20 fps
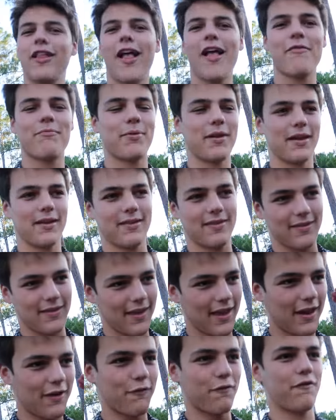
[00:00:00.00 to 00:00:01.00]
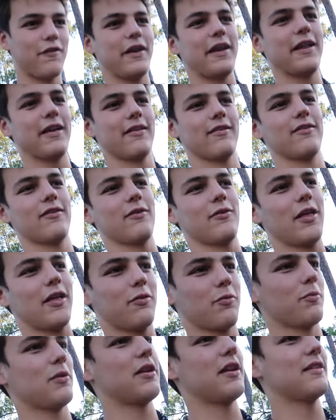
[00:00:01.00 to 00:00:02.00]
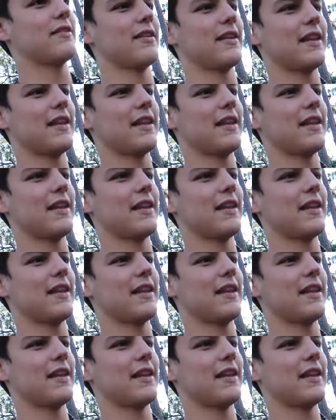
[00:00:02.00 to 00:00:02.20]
of live baits and feed it. So that's what we did